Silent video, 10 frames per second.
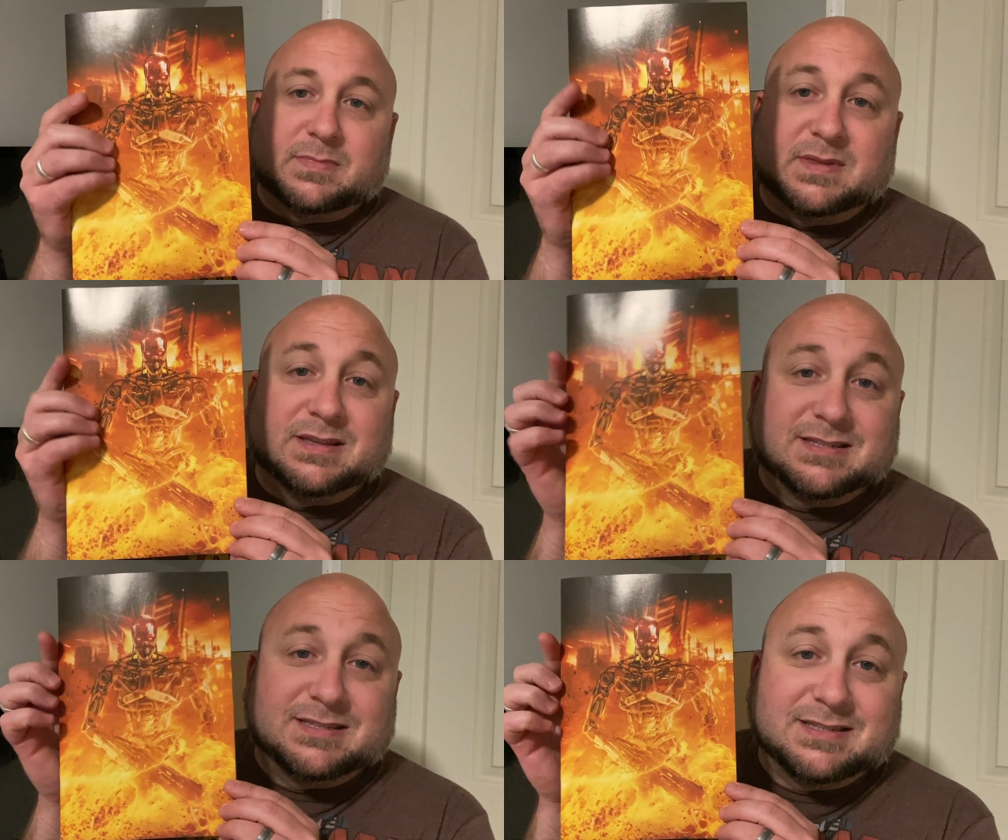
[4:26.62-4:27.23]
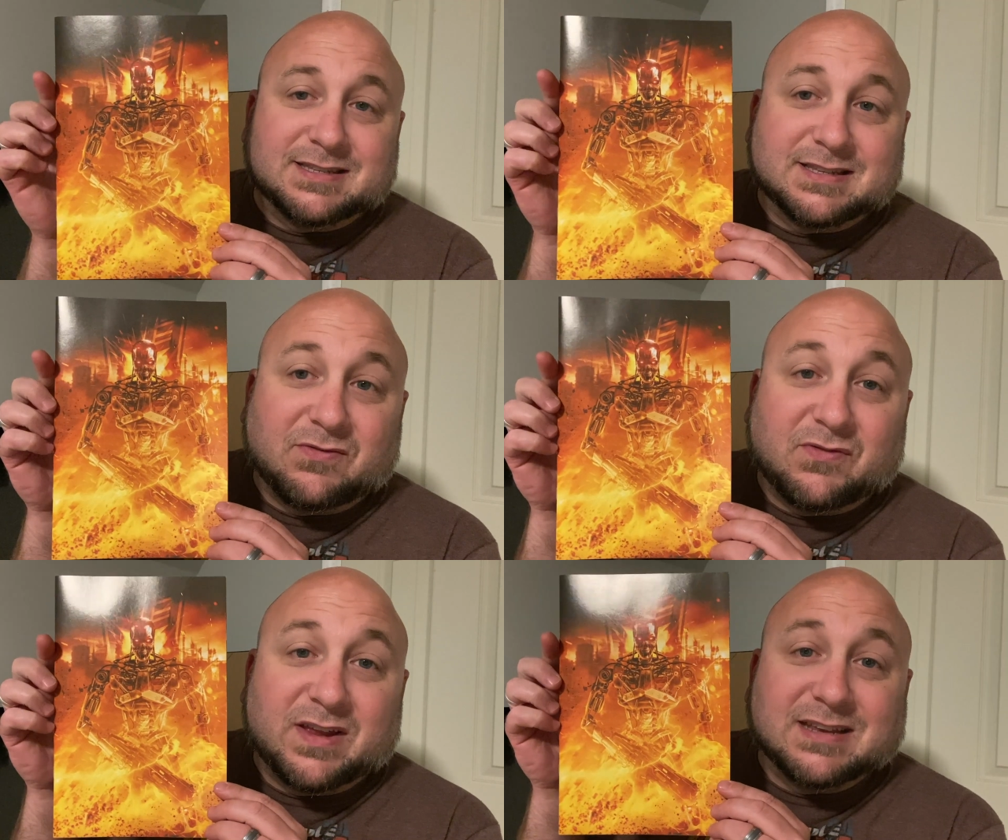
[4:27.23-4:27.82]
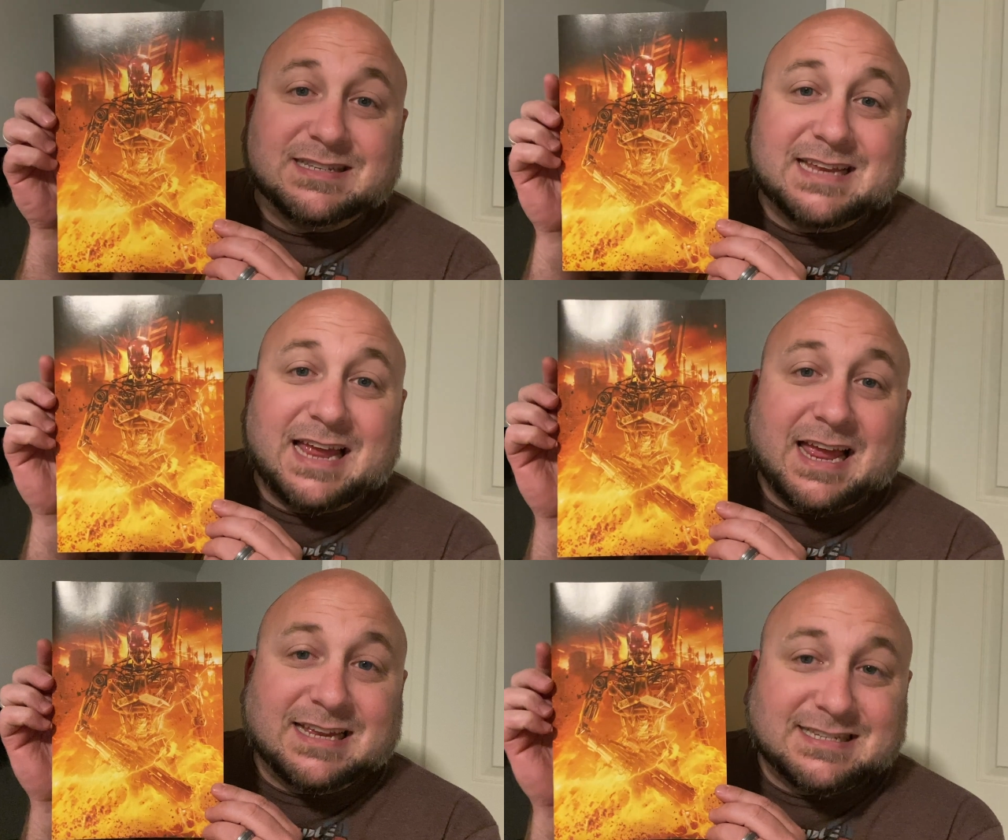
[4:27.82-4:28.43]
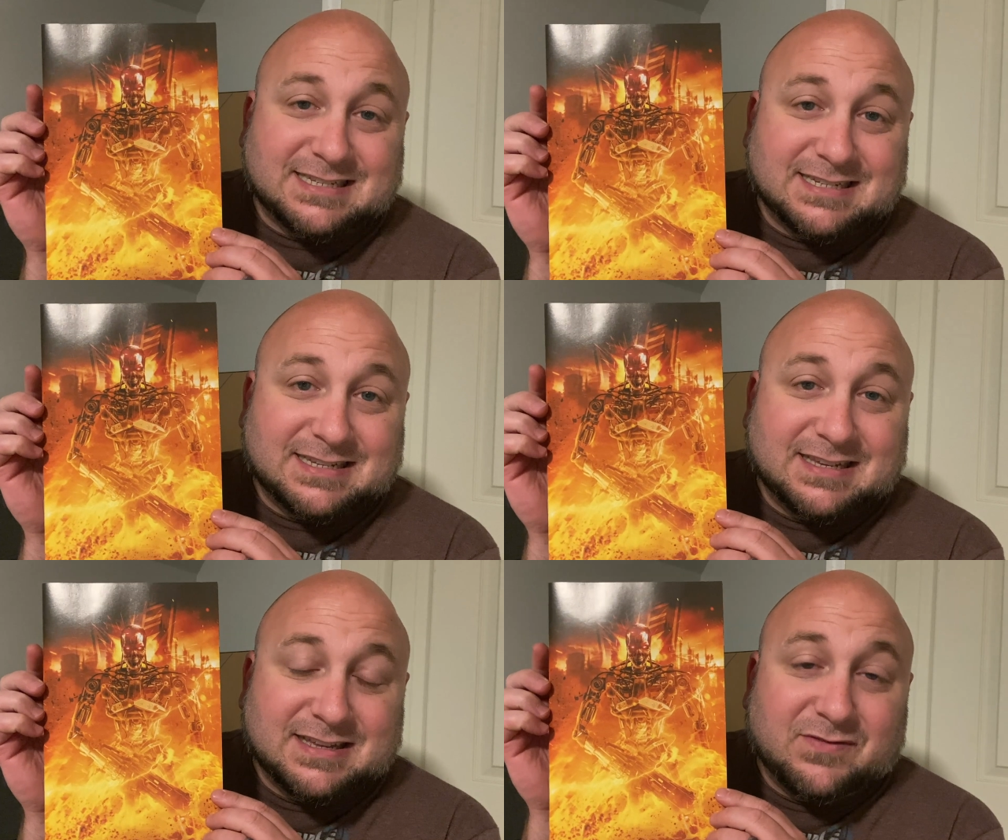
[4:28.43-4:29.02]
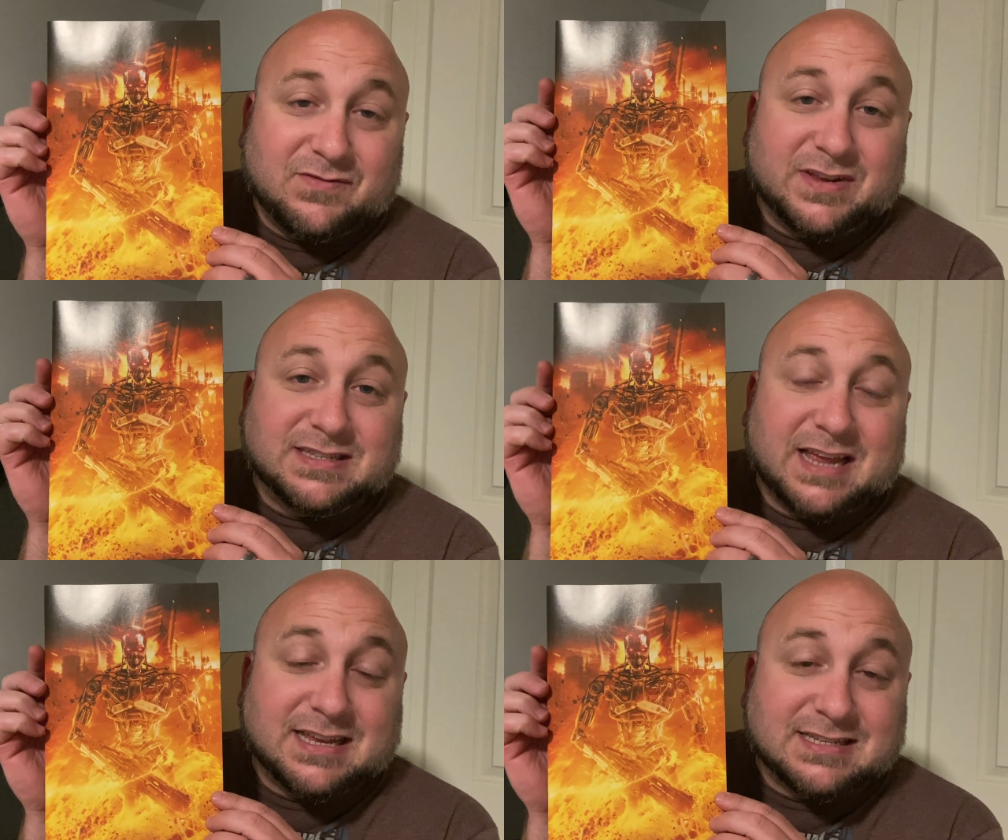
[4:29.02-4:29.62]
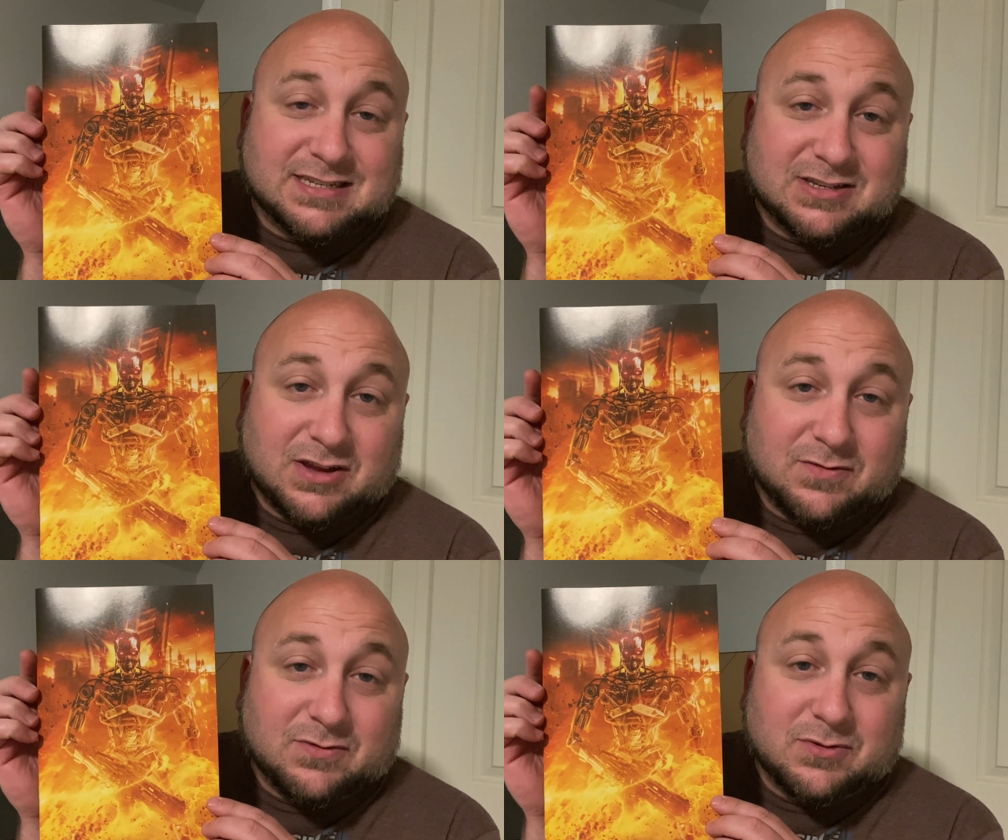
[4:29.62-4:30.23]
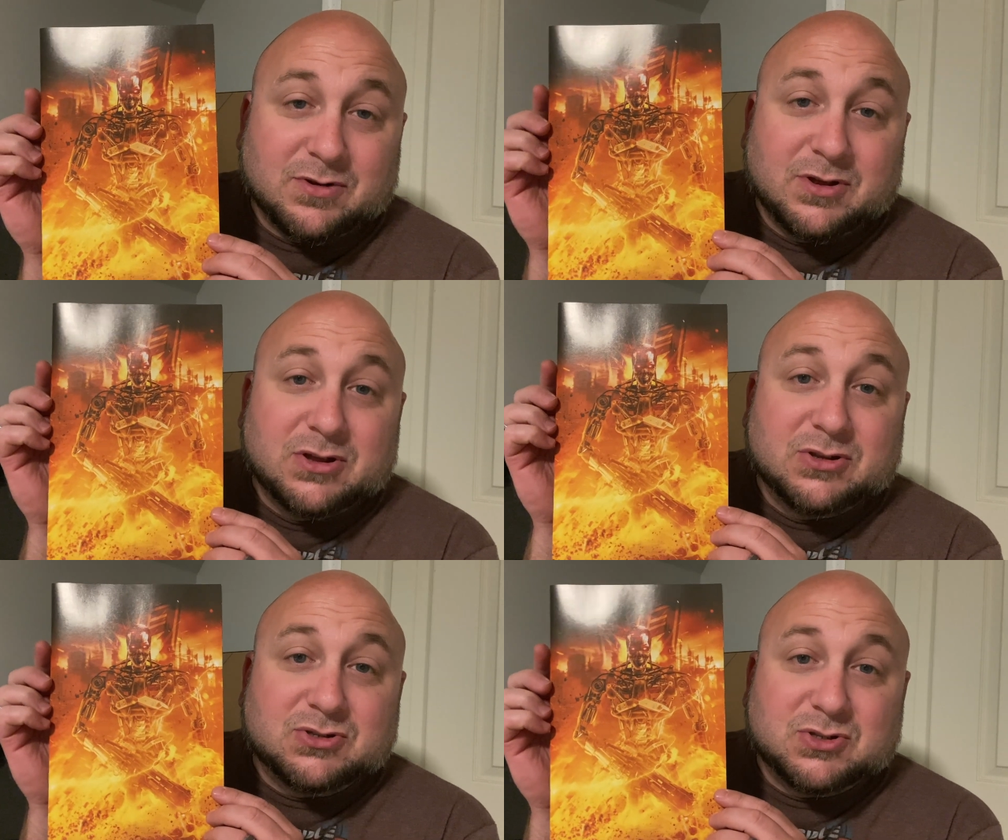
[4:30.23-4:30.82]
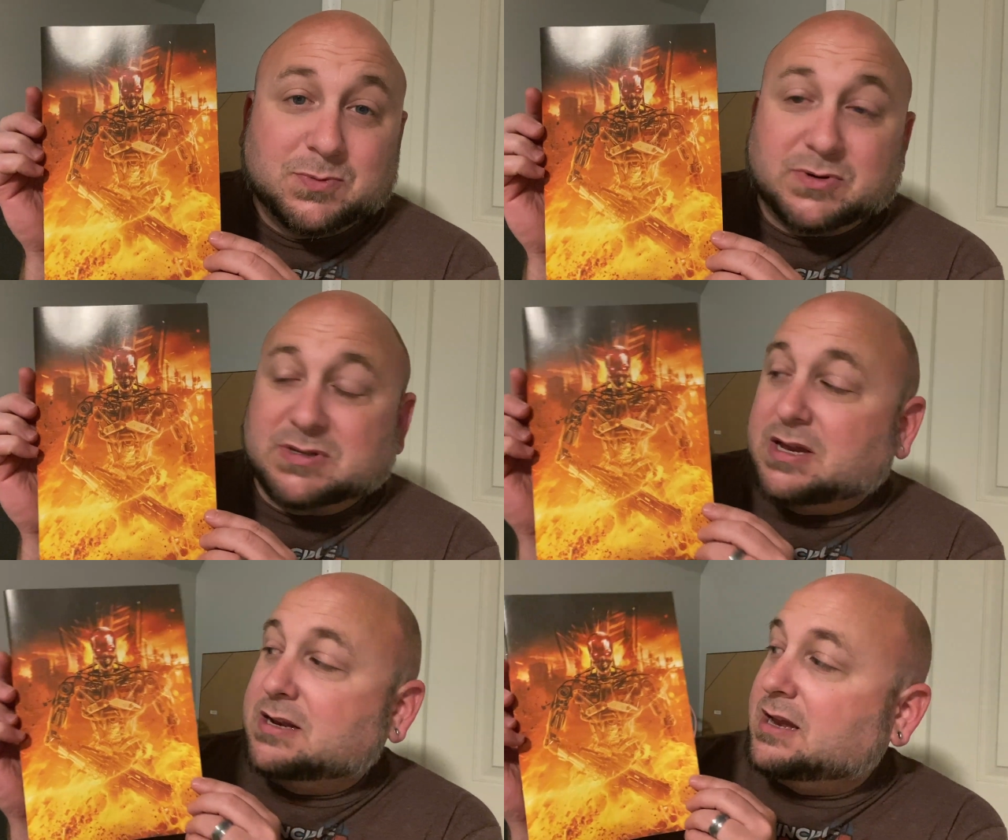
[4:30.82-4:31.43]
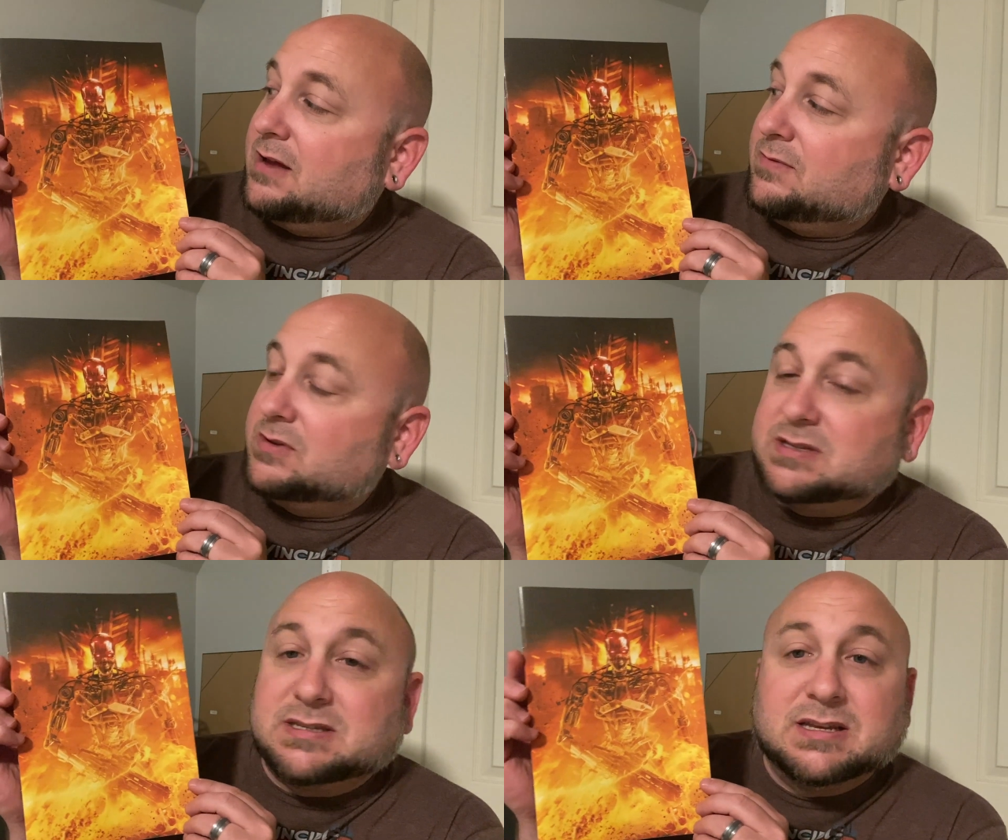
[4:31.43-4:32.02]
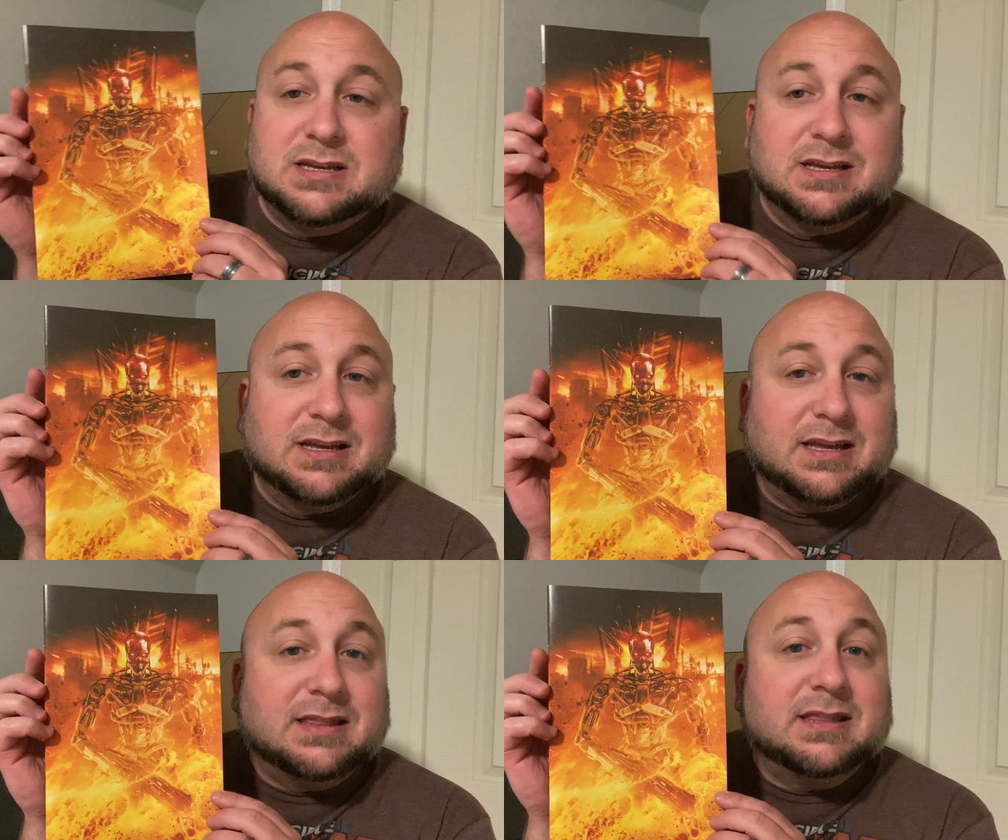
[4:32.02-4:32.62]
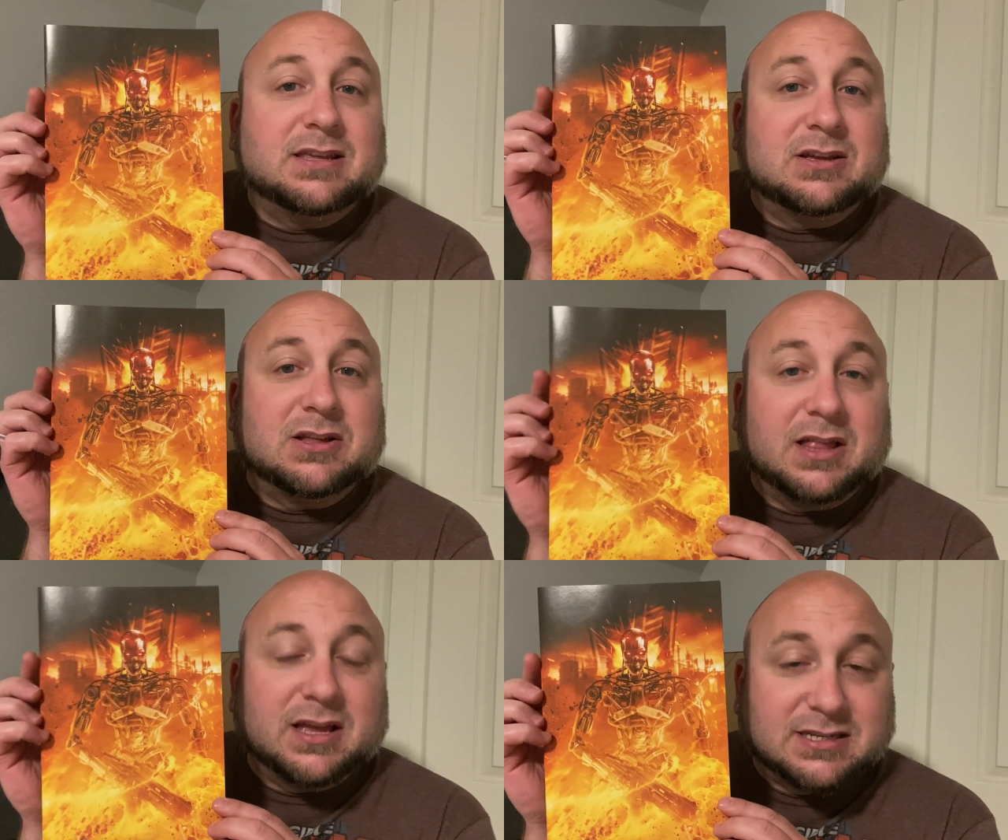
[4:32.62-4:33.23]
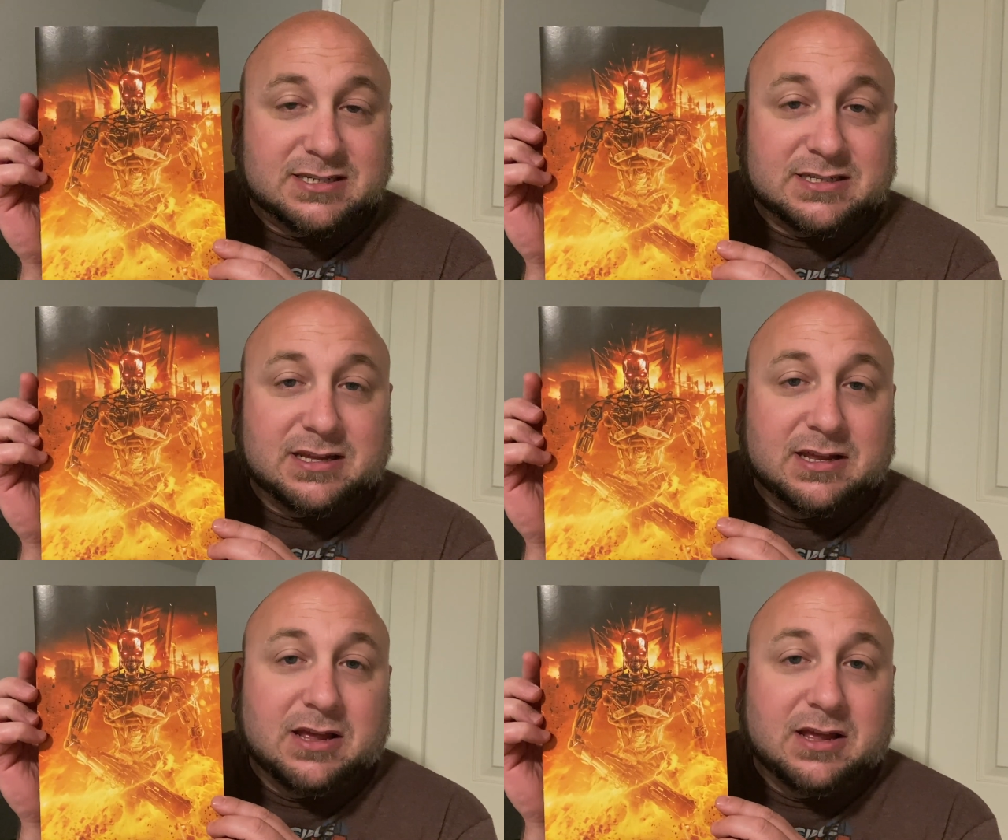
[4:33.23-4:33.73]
This is a fantastic, fantastic cover. Super excited to have this in the collection.